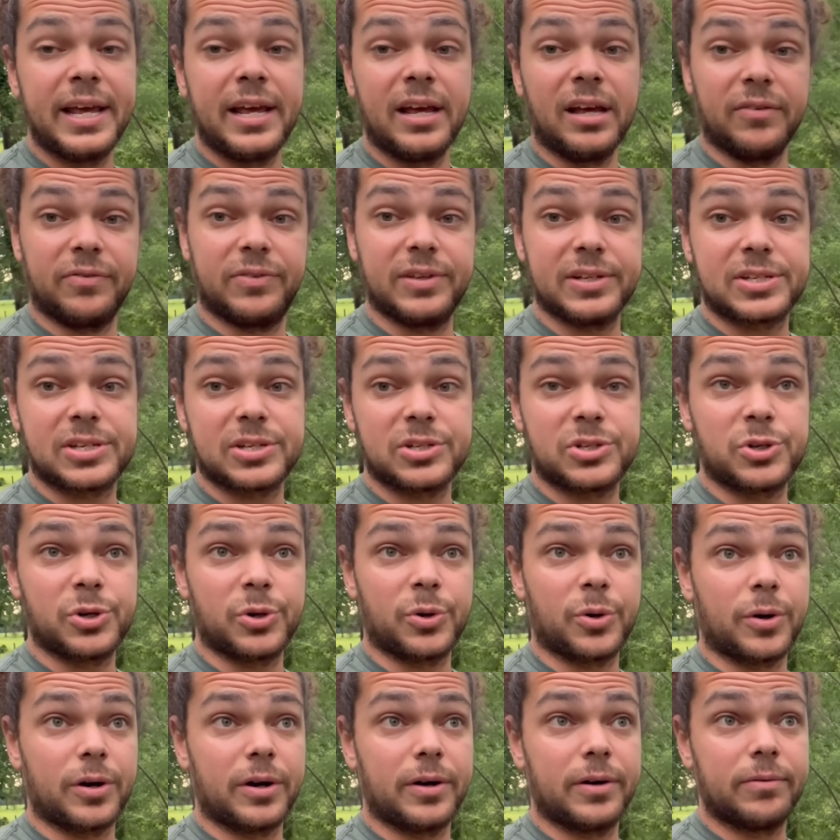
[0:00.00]
If this is
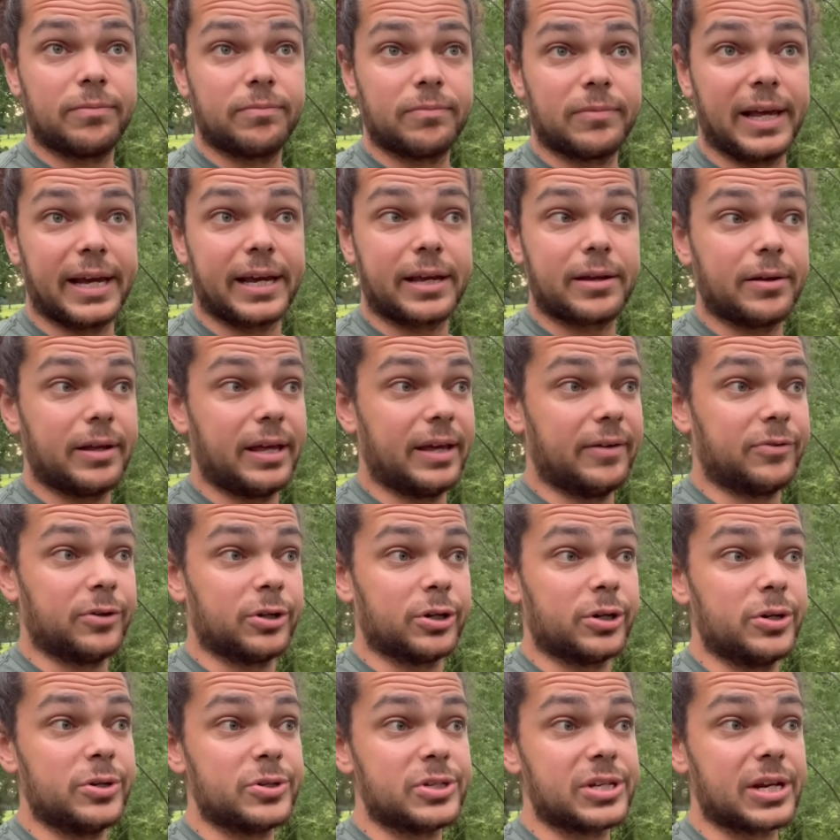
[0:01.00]
your, if
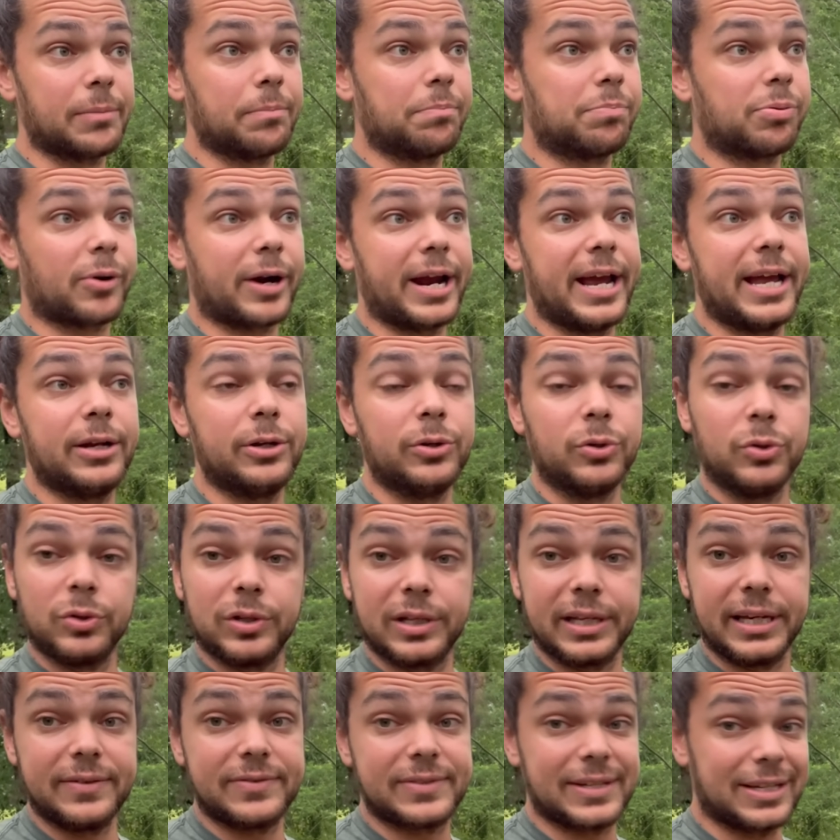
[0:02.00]
you're using brand new
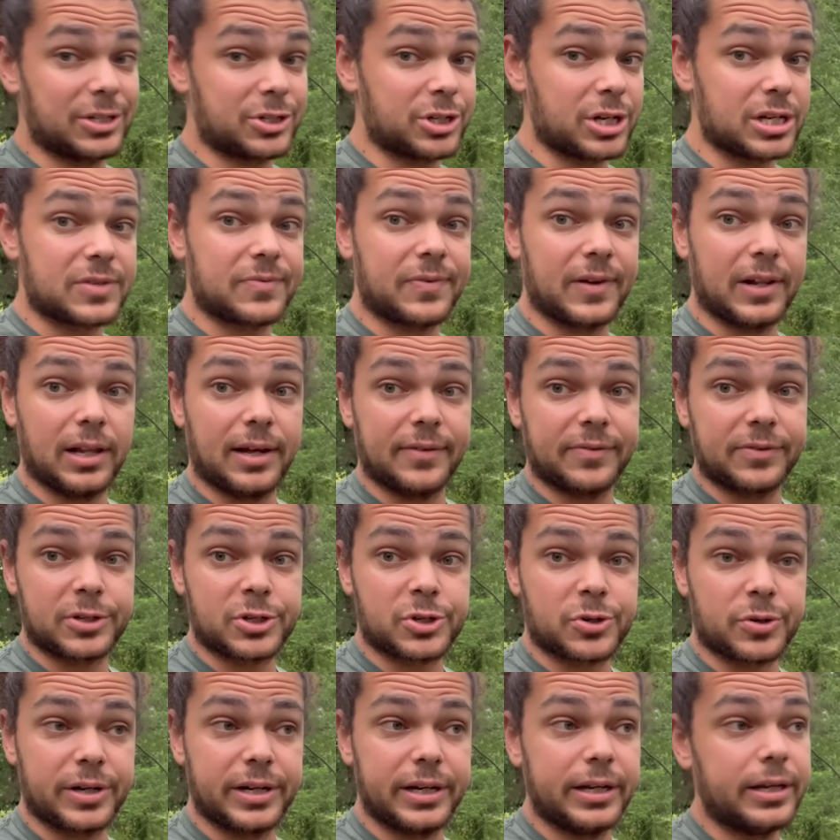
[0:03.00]
leaves that just fell off the
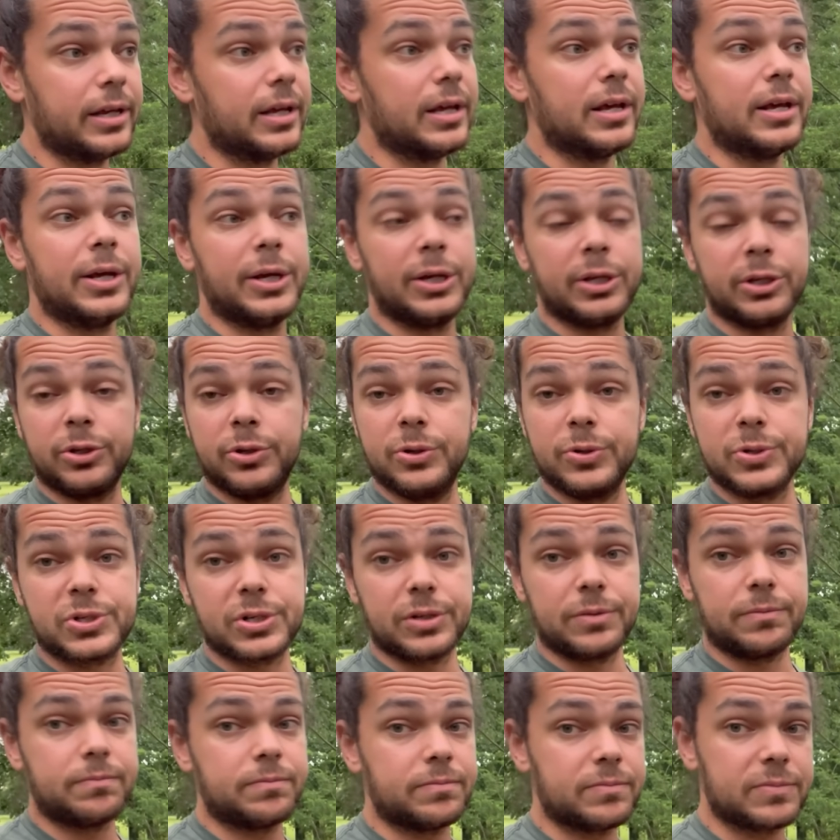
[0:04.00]
tree, use
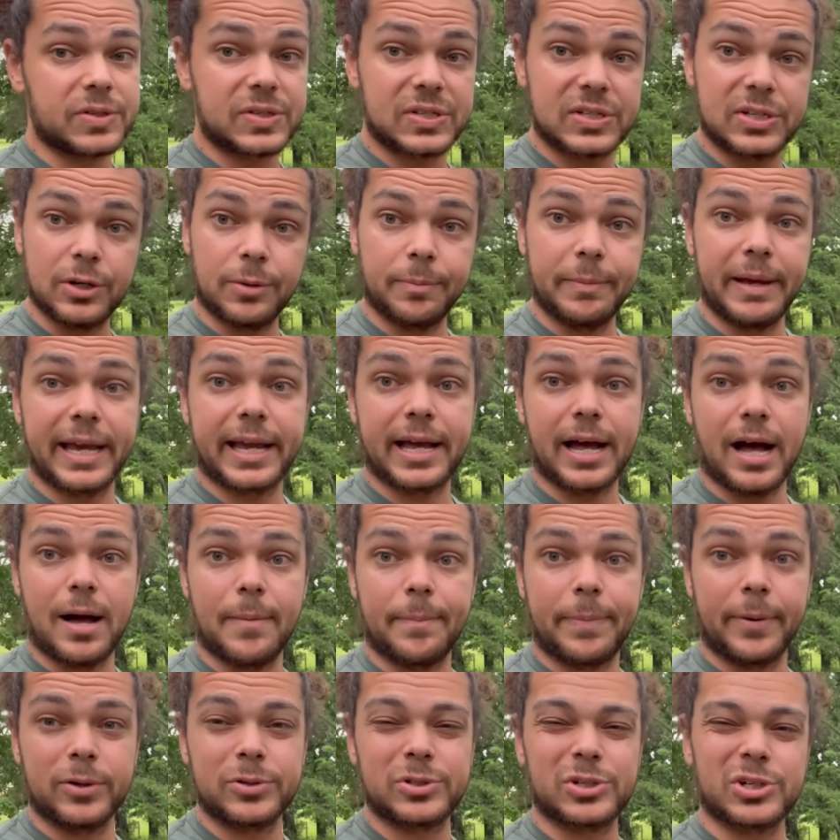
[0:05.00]
them, still make
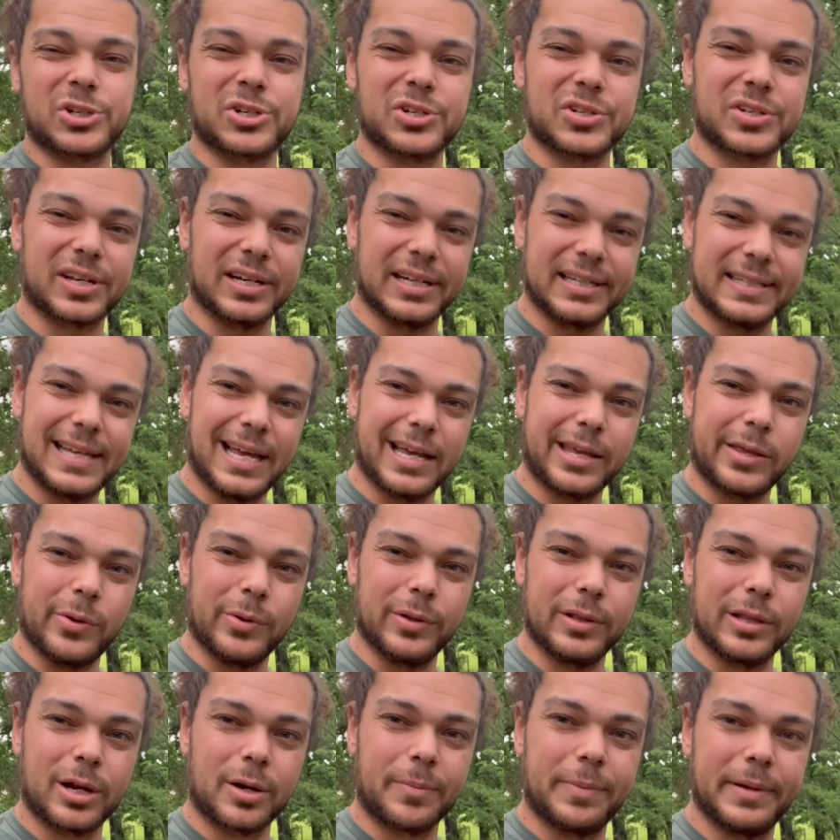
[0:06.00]
compost. It's just going to take you a
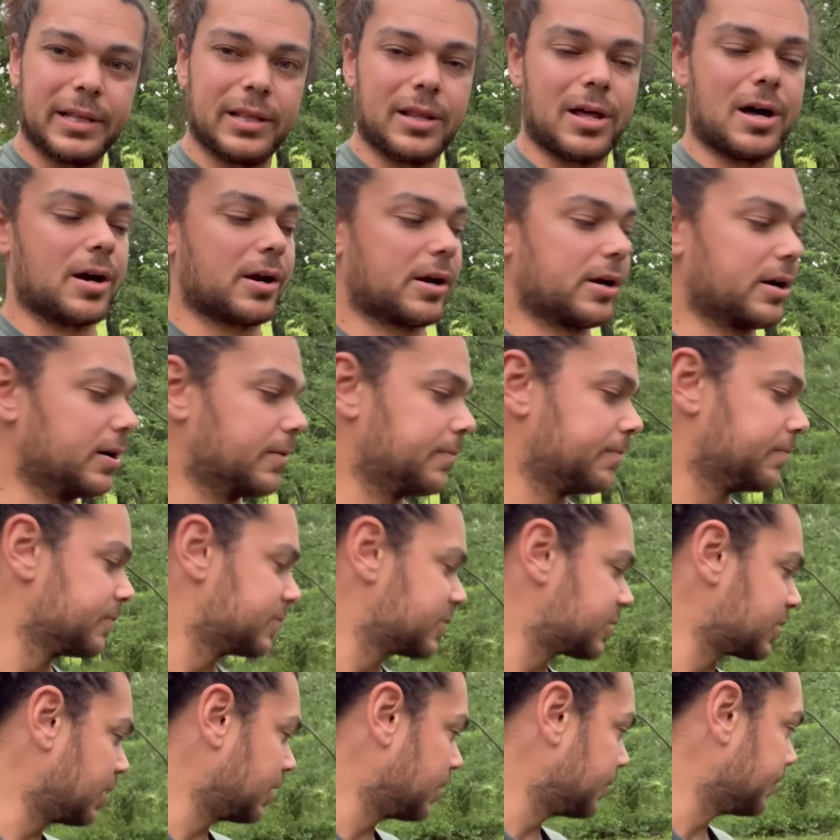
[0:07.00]
little bit longer.
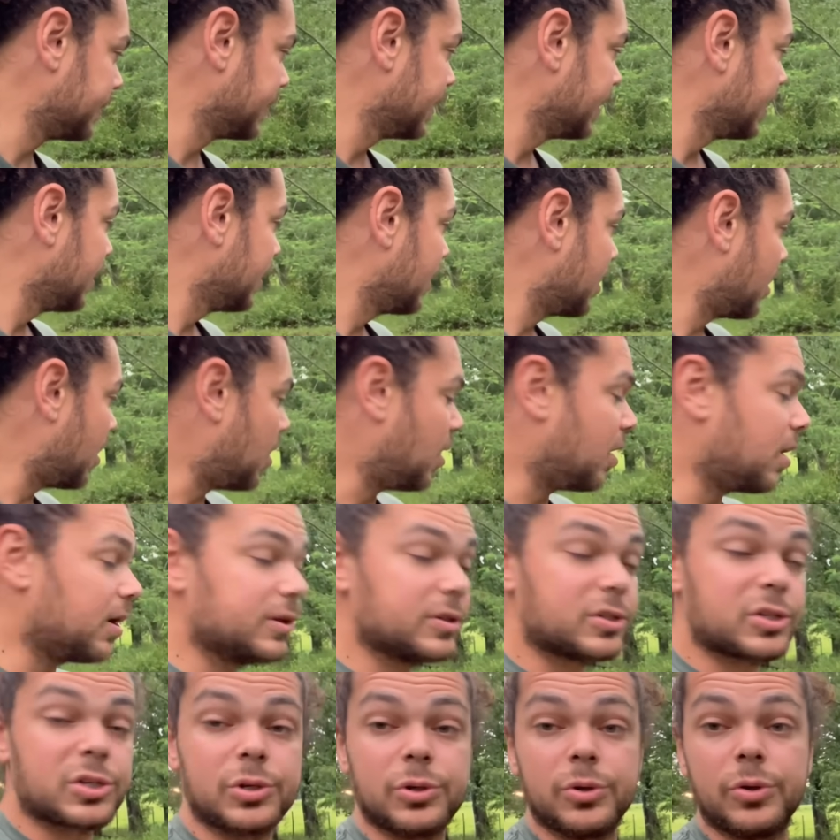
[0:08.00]
So
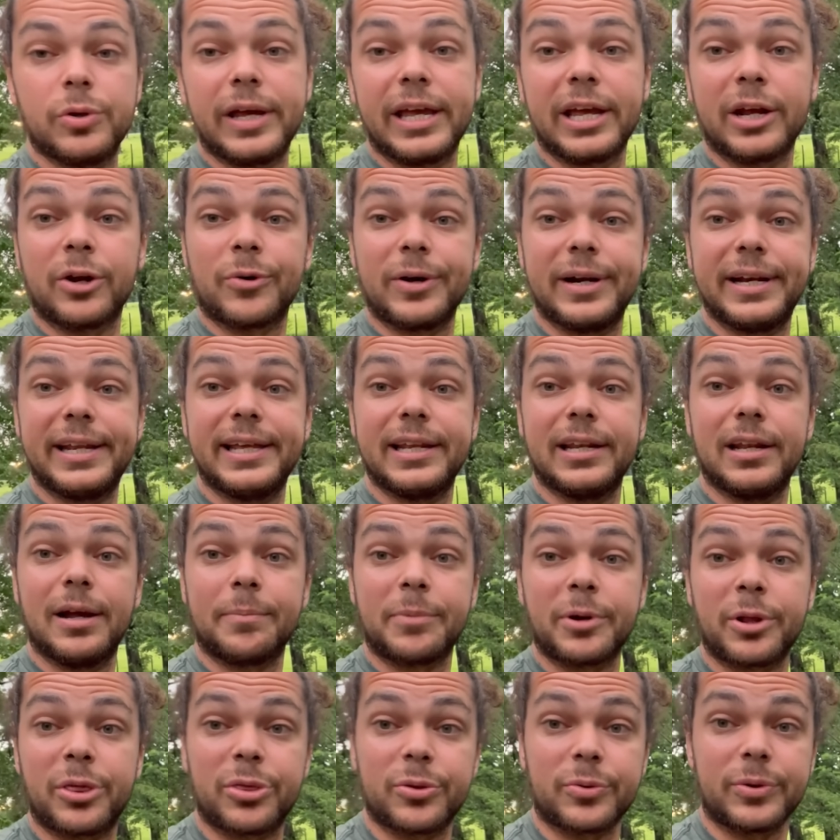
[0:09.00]
on to ingredient
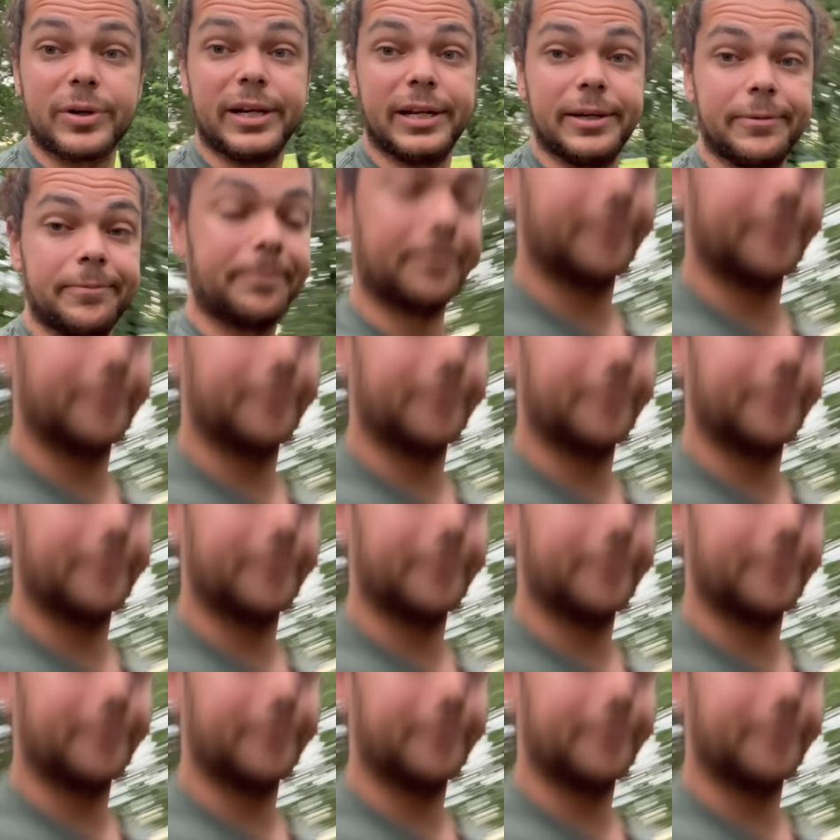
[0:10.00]
number 3.